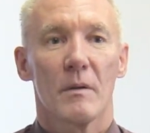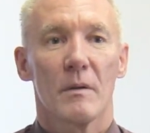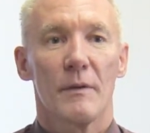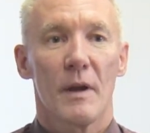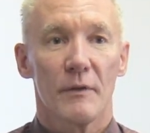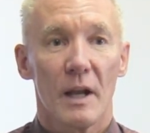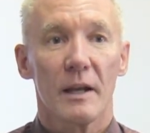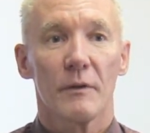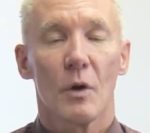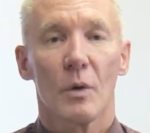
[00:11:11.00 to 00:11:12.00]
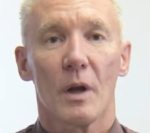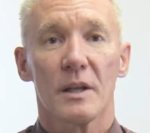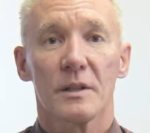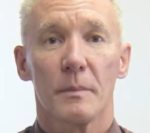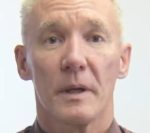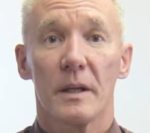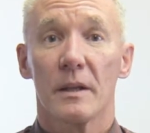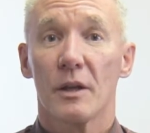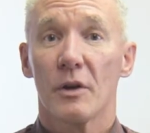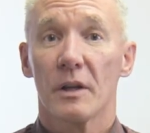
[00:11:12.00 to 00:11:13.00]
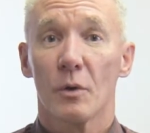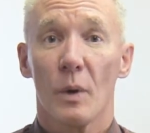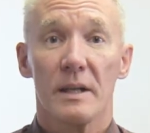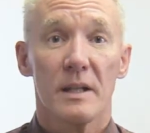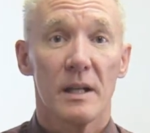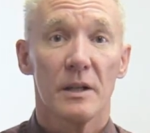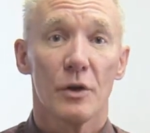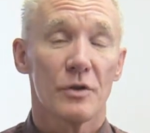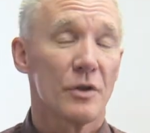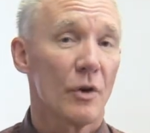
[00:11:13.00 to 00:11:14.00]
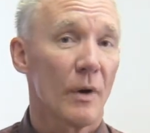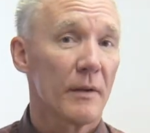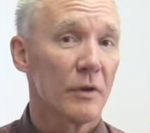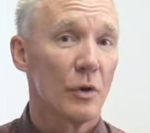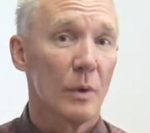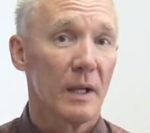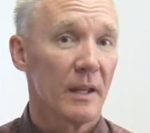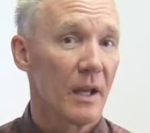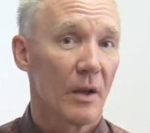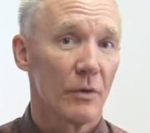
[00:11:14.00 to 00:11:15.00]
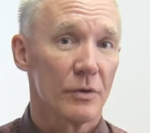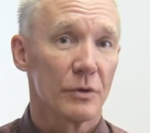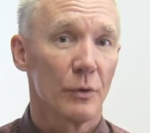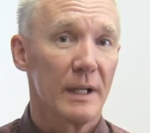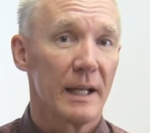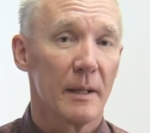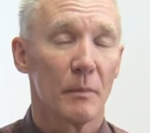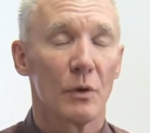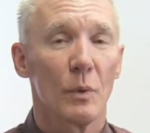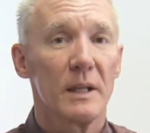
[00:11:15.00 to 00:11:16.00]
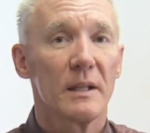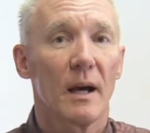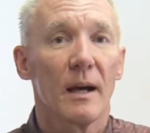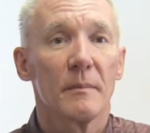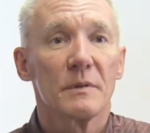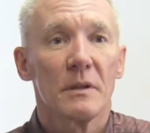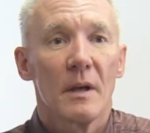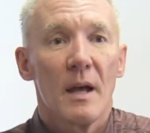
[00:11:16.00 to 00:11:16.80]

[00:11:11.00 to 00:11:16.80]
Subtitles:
If you have a negative colonoscopy, then you get to wait 10 years and you don't have to do any of the other screening in between times.